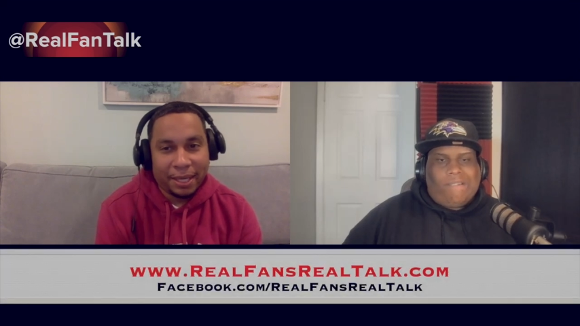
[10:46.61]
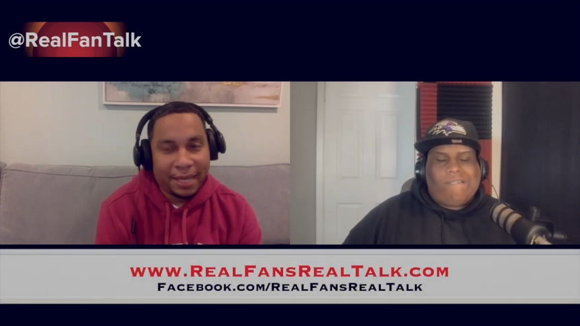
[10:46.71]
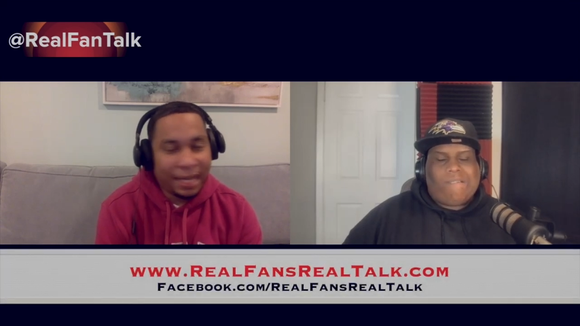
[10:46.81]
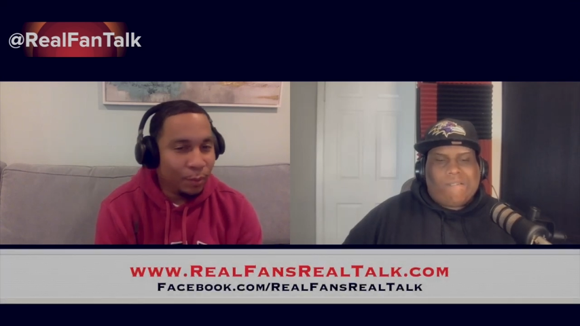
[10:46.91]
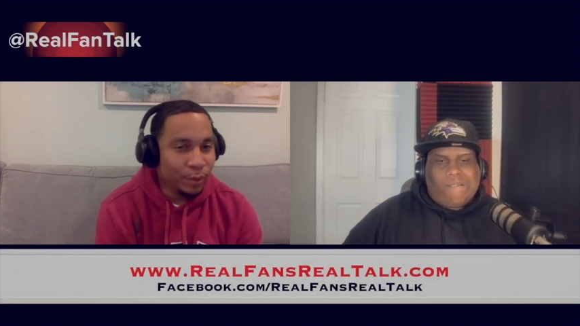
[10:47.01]

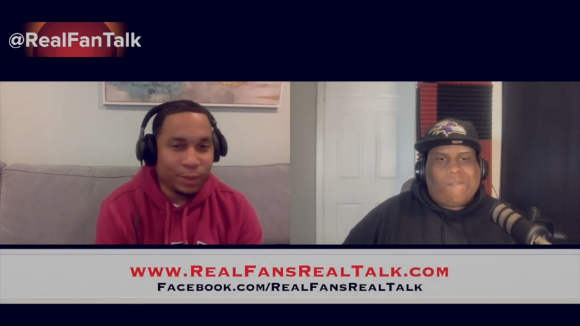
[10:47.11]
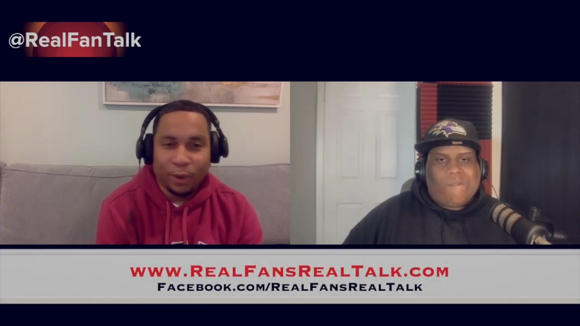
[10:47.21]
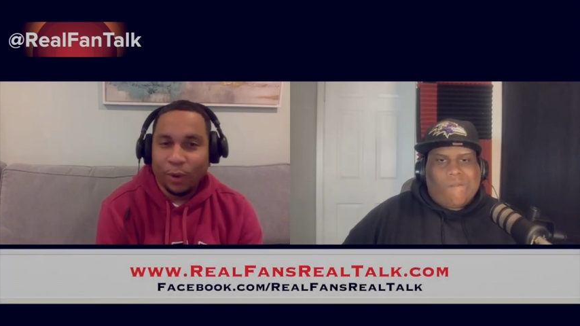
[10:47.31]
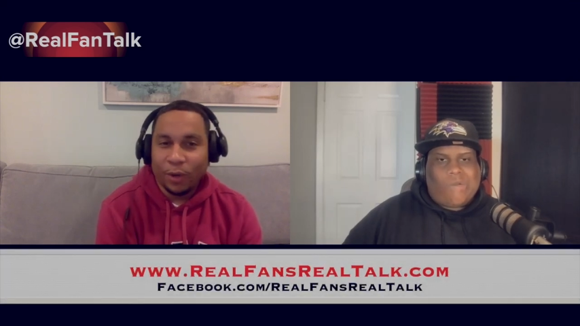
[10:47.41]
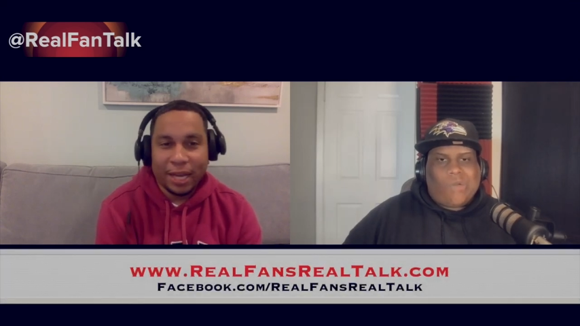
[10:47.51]
Speaker 1: he was no
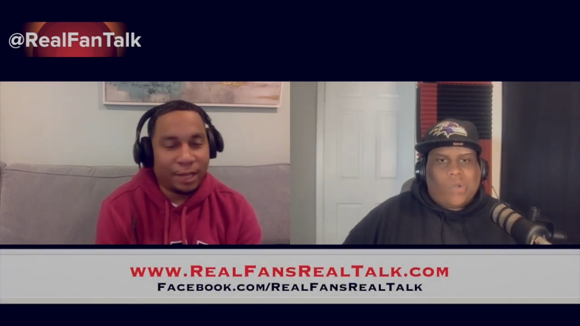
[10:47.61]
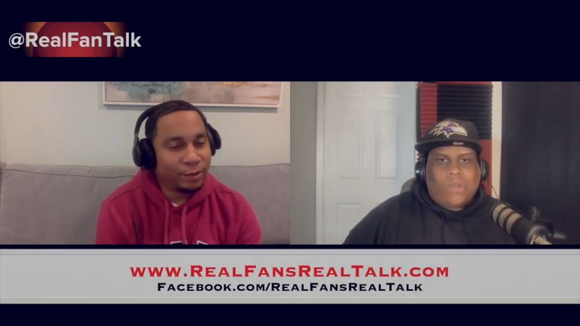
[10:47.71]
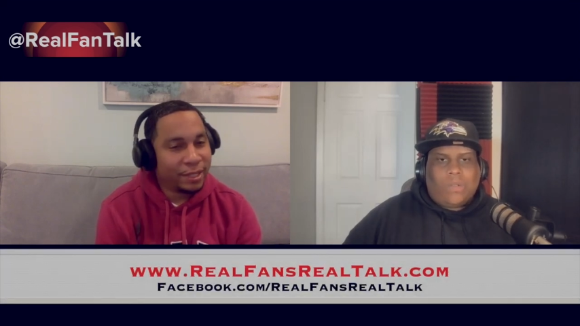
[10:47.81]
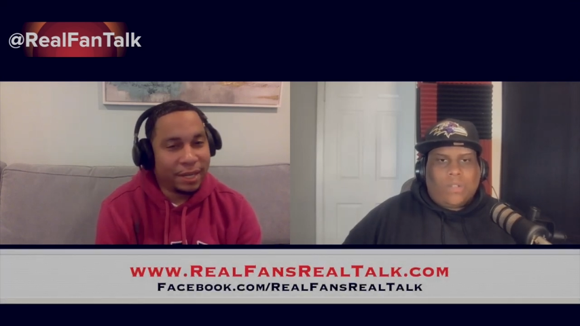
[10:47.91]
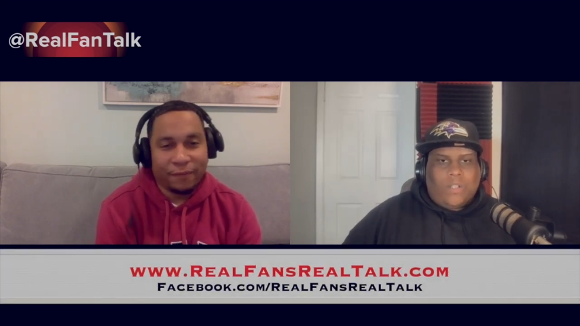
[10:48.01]
longer
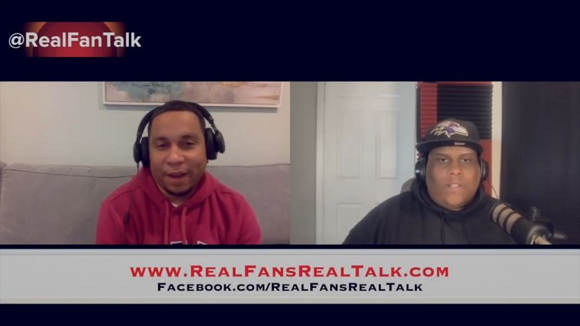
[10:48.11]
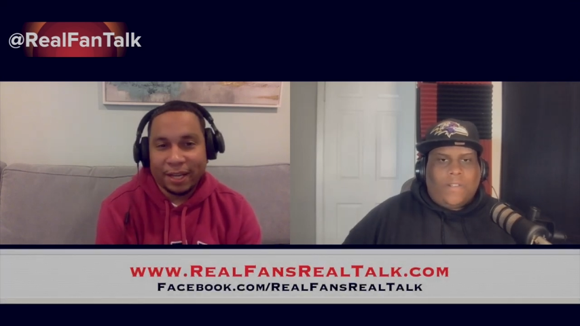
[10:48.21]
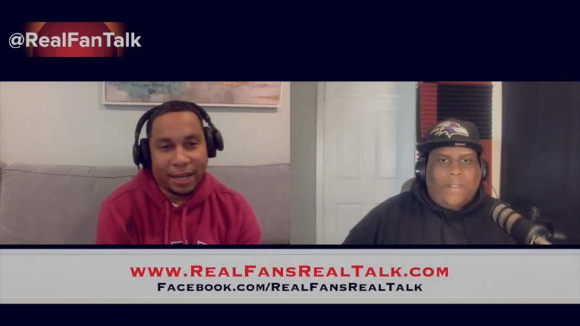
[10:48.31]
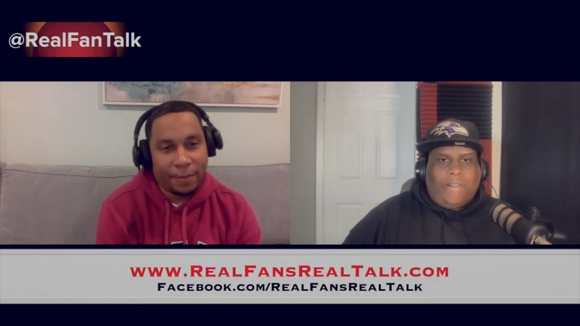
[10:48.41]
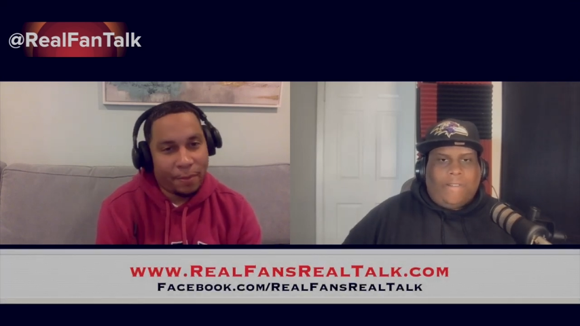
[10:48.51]
interested in
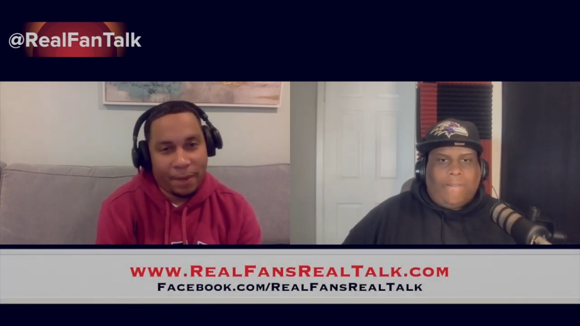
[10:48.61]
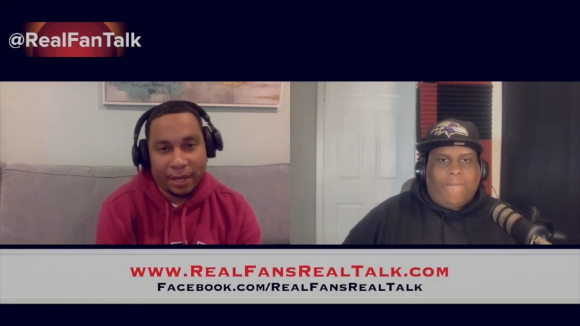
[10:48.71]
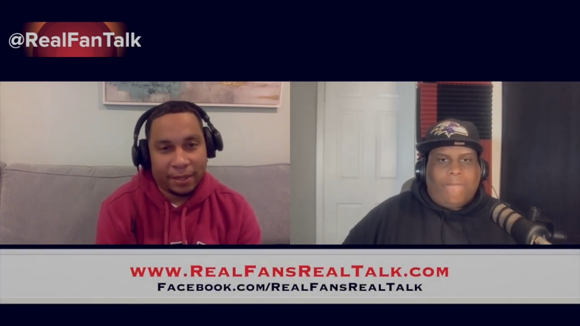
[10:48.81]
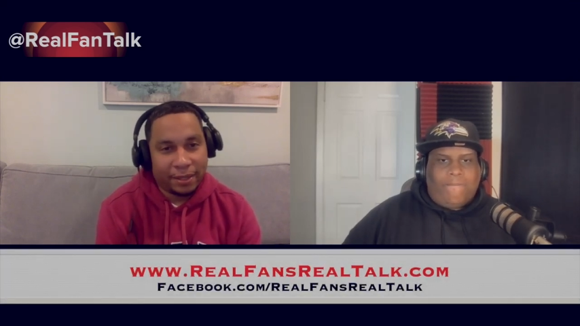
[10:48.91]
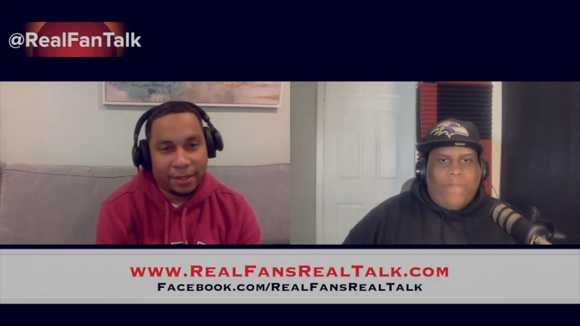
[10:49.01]
fighting MMA.
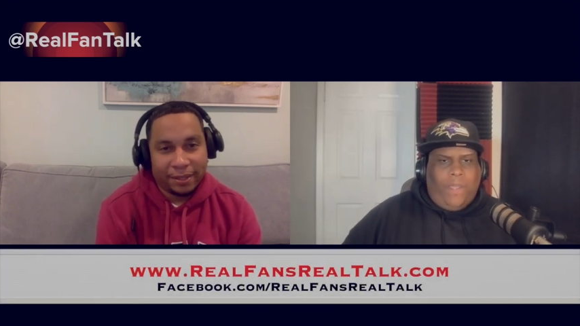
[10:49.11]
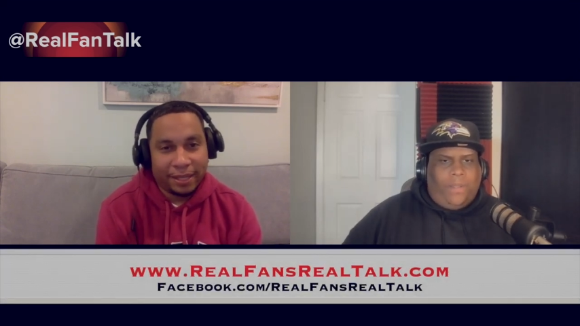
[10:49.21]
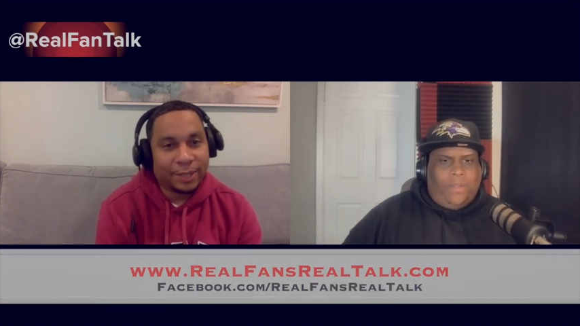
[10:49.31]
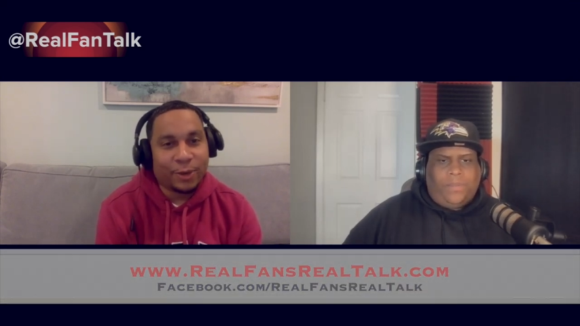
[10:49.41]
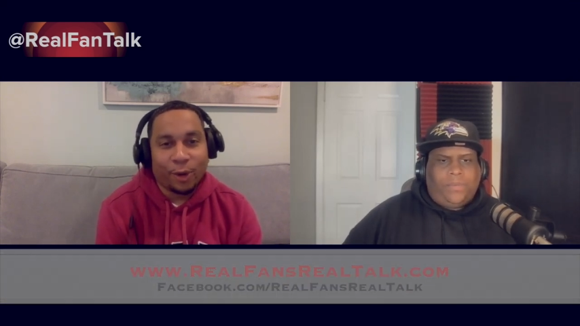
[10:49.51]
Yeah.
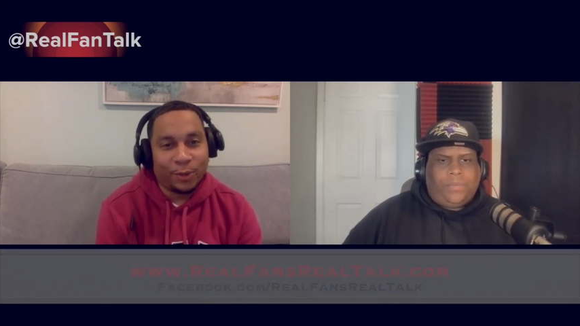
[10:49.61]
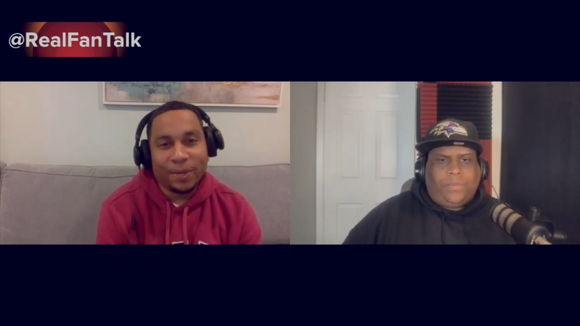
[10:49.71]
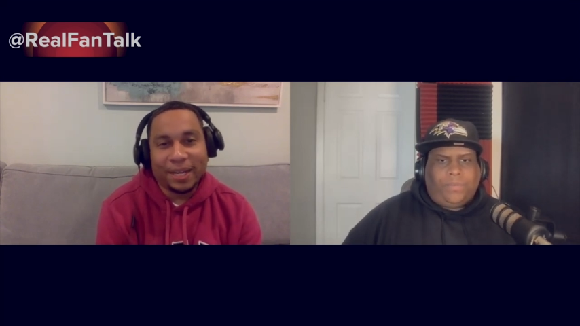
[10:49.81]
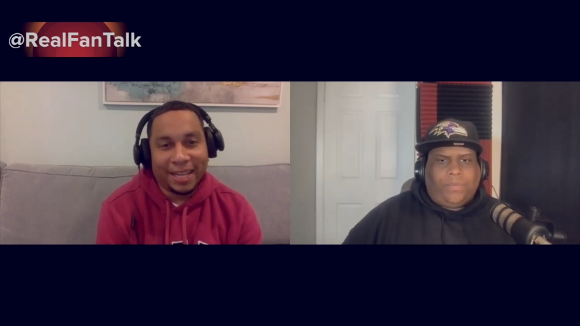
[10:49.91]
Let's call it what it